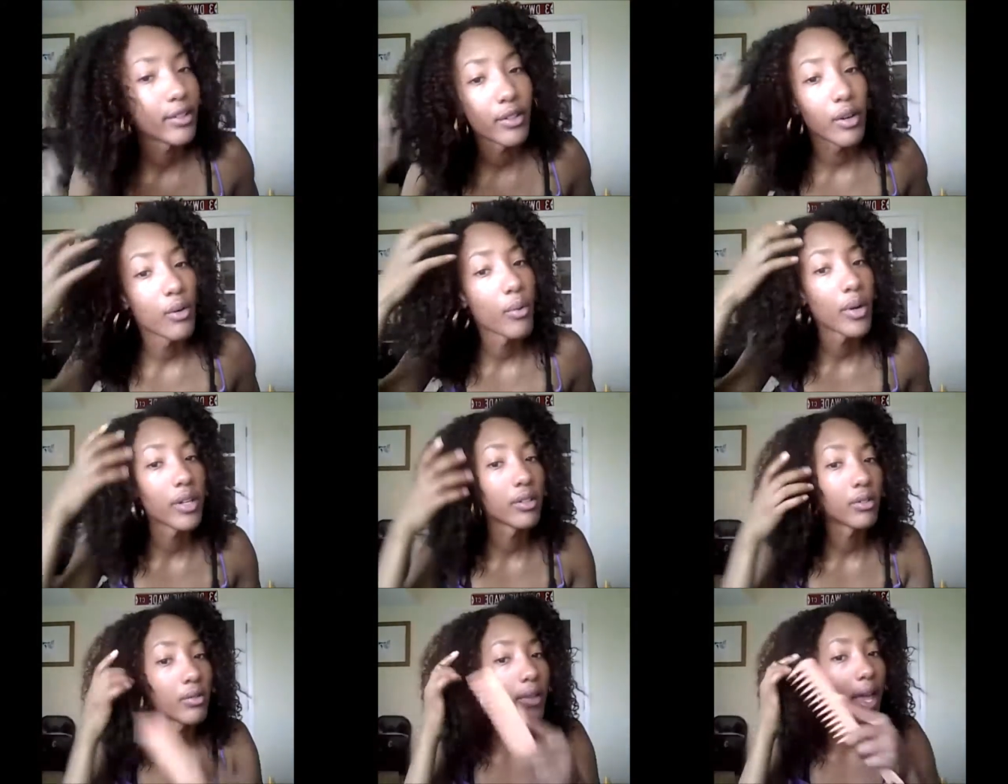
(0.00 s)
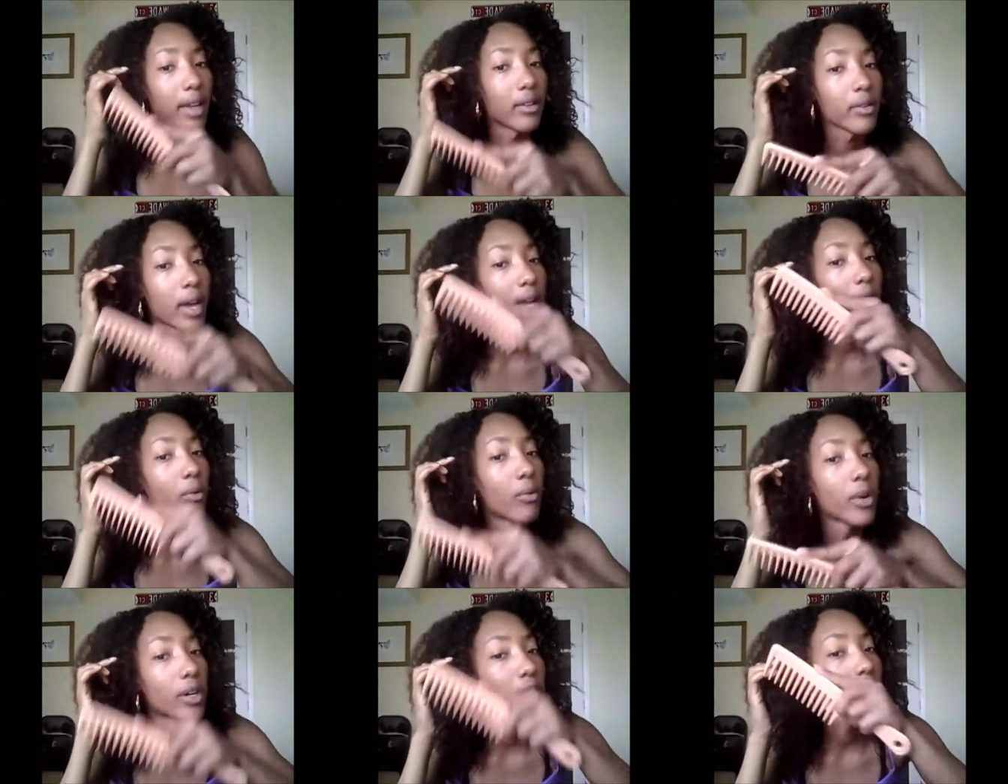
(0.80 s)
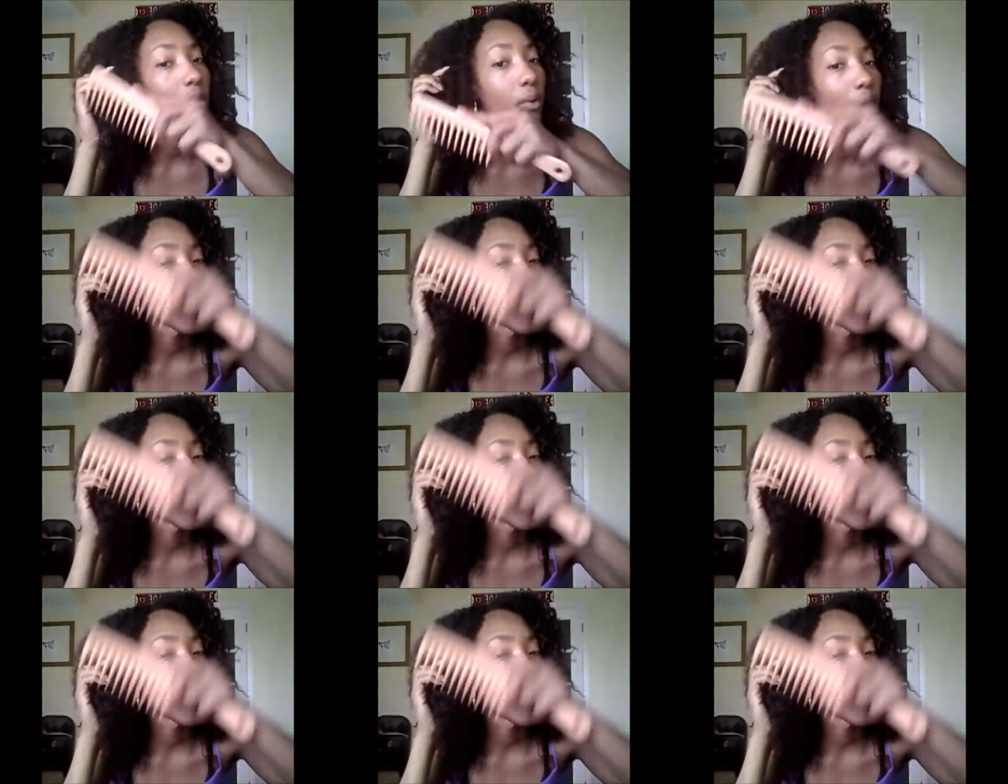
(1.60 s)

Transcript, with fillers: You don't want to do that. You got to work your